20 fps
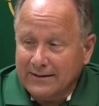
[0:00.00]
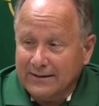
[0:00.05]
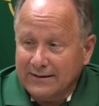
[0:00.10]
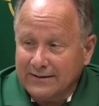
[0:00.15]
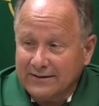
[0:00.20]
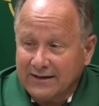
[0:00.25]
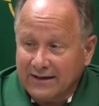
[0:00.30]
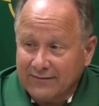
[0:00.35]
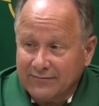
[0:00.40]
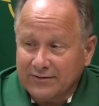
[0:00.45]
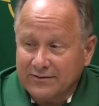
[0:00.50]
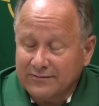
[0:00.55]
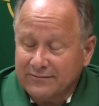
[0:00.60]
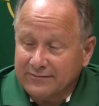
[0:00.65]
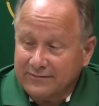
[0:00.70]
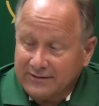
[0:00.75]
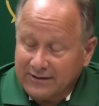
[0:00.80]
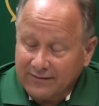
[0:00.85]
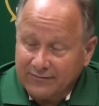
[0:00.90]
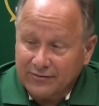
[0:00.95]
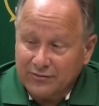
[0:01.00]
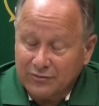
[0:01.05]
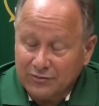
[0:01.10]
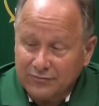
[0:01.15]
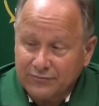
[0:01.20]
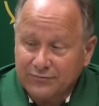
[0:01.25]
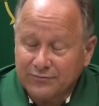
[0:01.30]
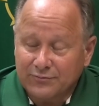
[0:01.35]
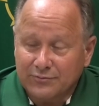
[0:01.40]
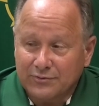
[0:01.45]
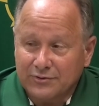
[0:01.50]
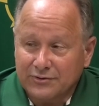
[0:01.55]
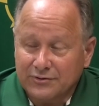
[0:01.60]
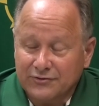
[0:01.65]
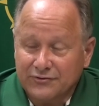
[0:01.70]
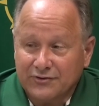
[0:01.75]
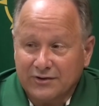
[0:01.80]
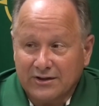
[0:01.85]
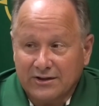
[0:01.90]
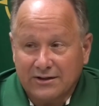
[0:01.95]
and Kevin Kevin Hoof
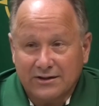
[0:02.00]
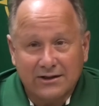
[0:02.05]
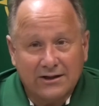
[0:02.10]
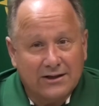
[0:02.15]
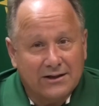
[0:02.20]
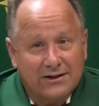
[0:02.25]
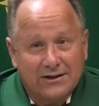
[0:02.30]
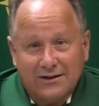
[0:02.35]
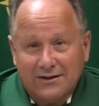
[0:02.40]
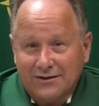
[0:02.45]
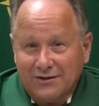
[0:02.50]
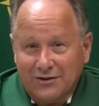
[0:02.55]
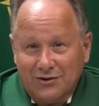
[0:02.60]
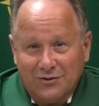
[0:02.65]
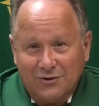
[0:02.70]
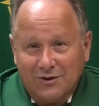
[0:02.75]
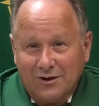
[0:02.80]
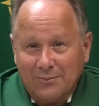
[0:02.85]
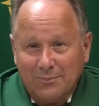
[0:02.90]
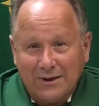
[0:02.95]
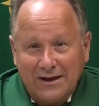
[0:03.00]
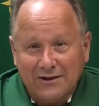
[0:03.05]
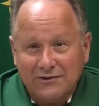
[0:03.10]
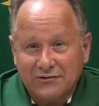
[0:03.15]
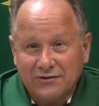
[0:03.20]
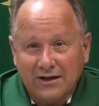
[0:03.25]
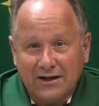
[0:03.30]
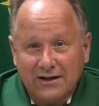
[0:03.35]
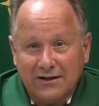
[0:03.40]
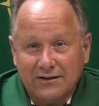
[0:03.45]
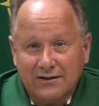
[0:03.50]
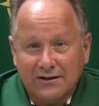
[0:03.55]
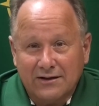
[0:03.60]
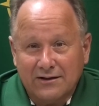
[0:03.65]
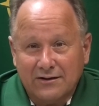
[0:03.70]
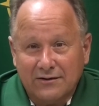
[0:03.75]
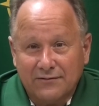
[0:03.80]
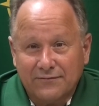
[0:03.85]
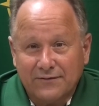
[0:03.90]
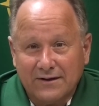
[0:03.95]
was, uh, you know, our mainstay in,
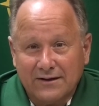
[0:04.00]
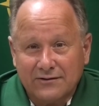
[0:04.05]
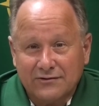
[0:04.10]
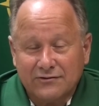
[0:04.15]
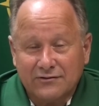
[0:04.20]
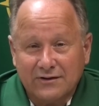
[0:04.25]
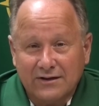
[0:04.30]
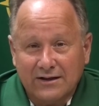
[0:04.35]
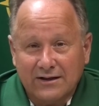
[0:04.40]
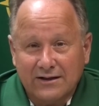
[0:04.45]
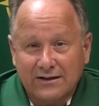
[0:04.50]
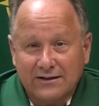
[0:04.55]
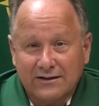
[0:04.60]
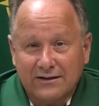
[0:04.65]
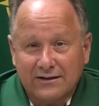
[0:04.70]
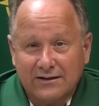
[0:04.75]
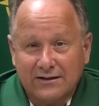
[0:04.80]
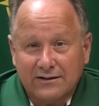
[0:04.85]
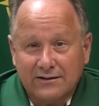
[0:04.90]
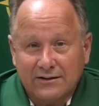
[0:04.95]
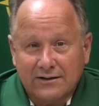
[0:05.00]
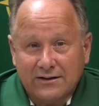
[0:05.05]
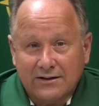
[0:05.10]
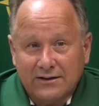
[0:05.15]
in defense. And uh,